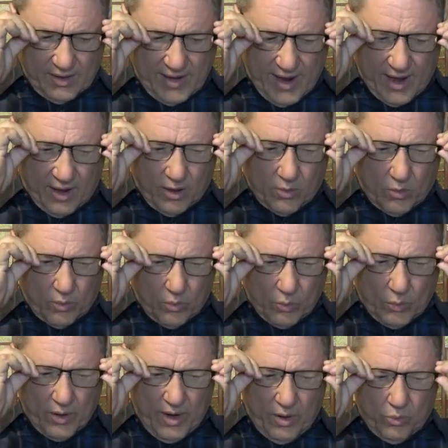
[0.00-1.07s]
Now,
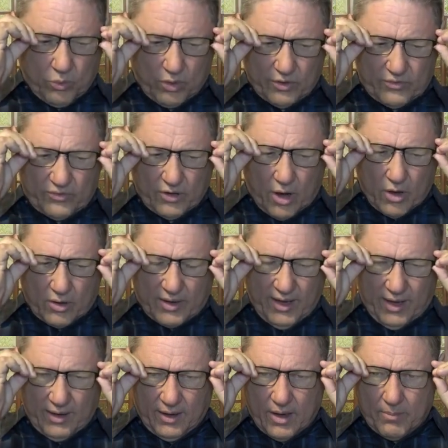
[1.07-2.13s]
we were
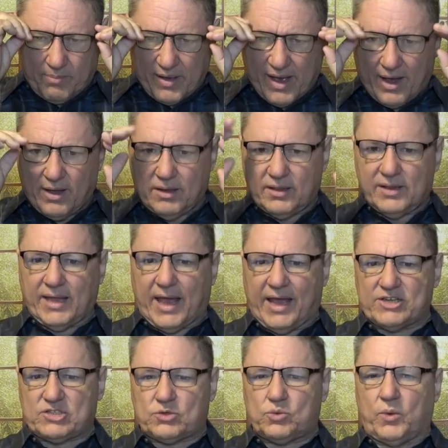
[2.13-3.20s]
talking about,
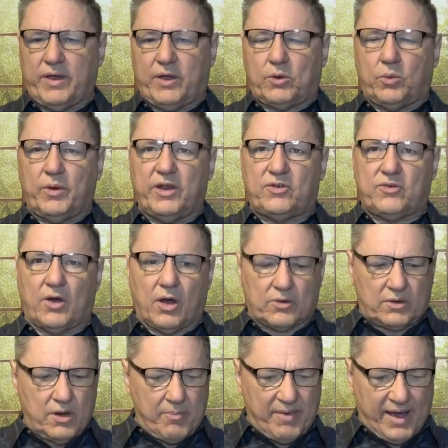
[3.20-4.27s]
last week we
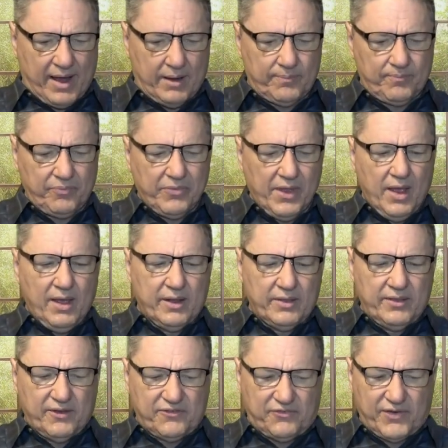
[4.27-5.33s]
talked about
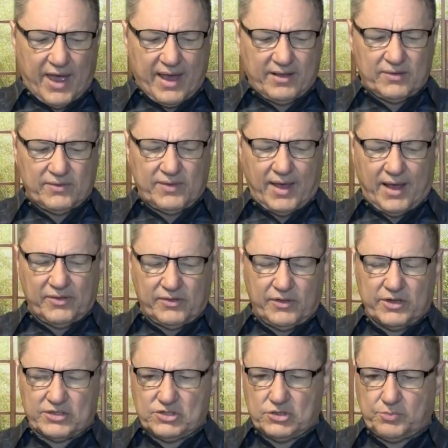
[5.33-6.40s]
the fact that
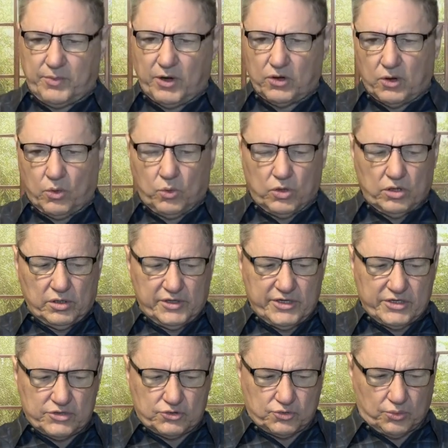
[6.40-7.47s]
the spirit world
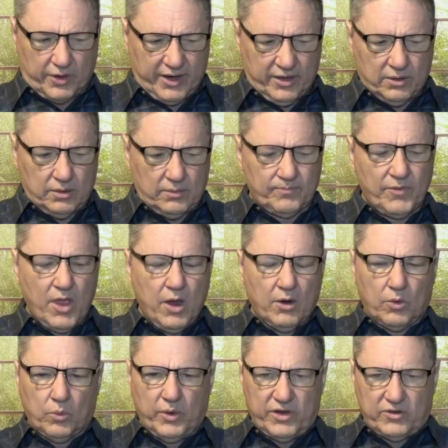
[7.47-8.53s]
is real.
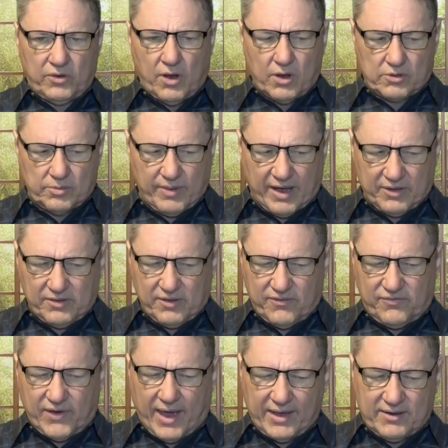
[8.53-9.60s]
We talked about
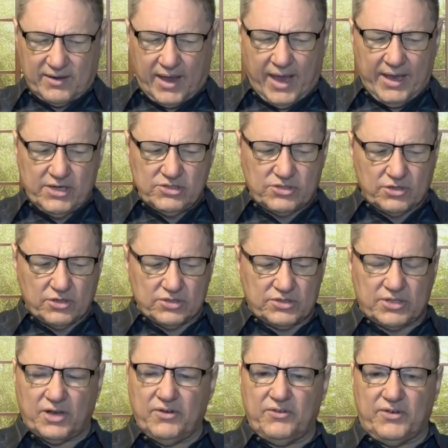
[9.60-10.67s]
the fact
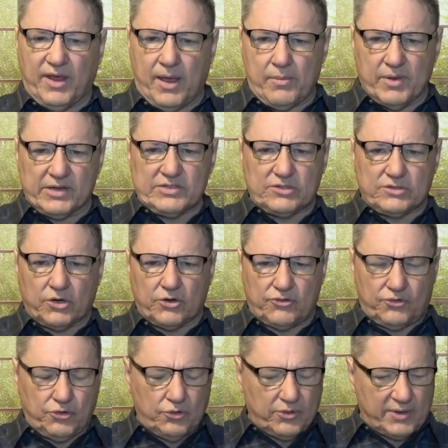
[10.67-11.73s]
angels and demons are
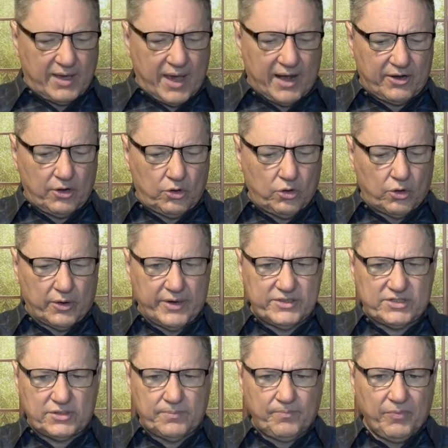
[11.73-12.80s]
two
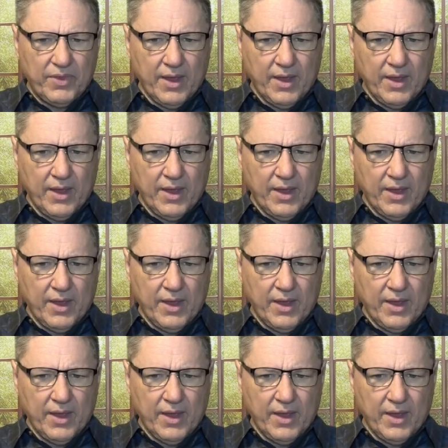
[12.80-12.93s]
categories